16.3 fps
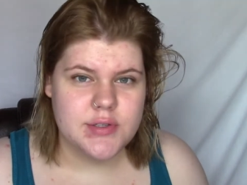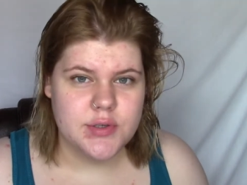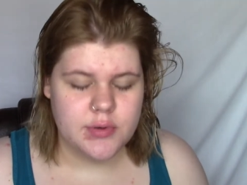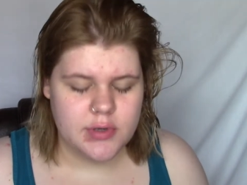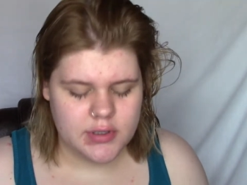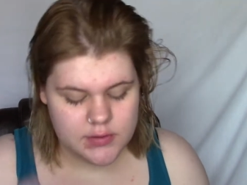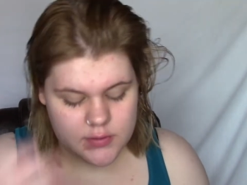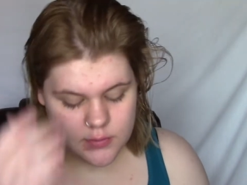
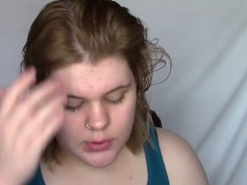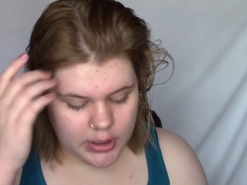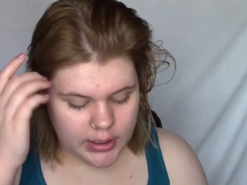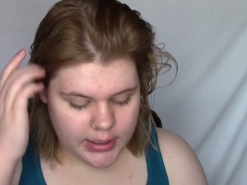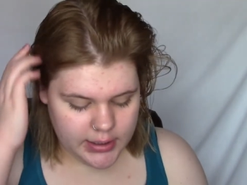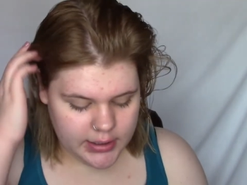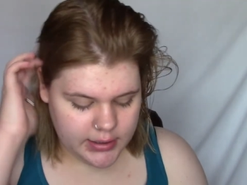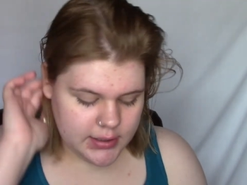to it to
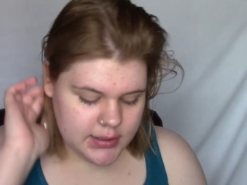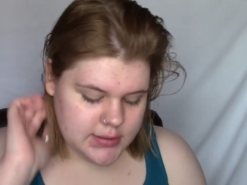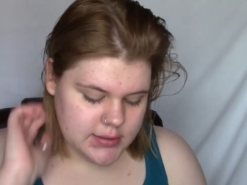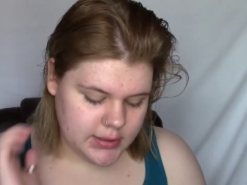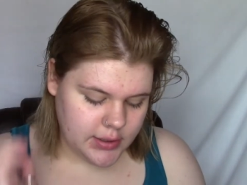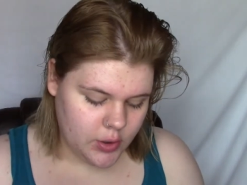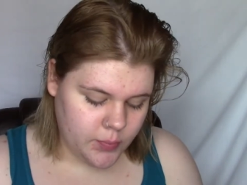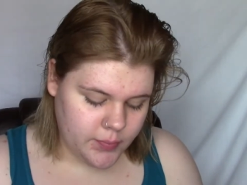where I can
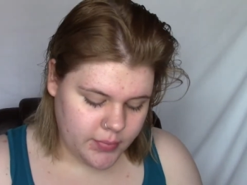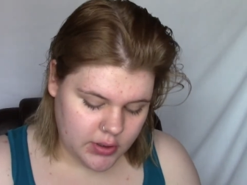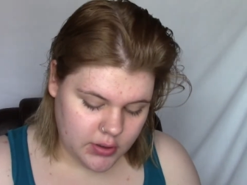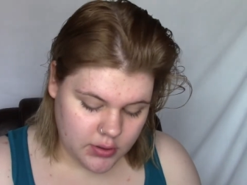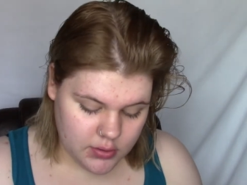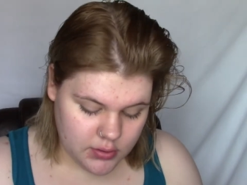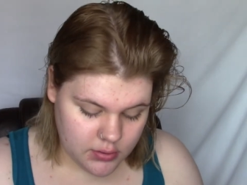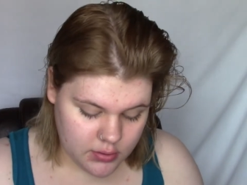easily open
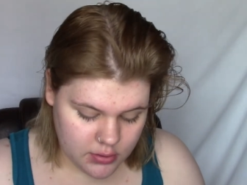it.